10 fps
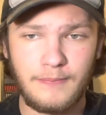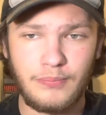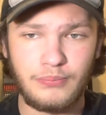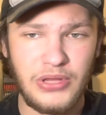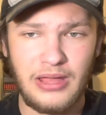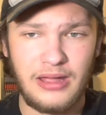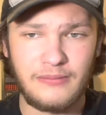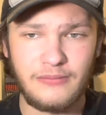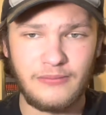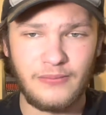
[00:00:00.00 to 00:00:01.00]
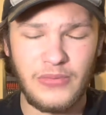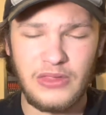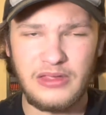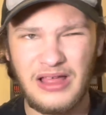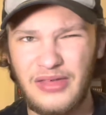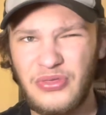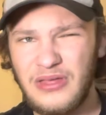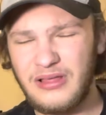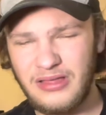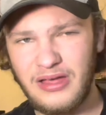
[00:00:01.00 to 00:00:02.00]
yeah, I
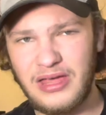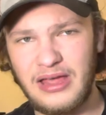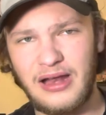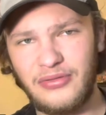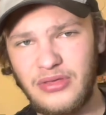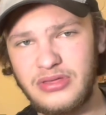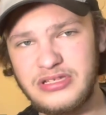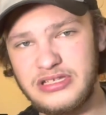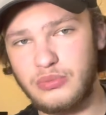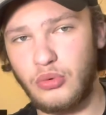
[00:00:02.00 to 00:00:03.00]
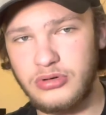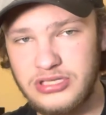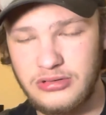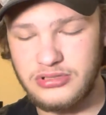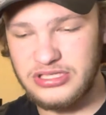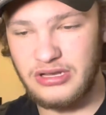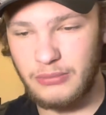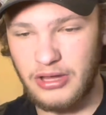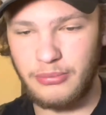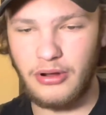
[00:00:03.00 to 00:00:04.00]
think this is more so just a
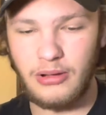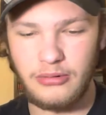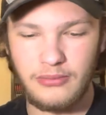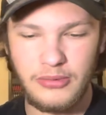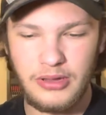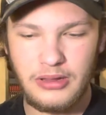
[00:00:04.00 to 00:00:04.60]
me problem,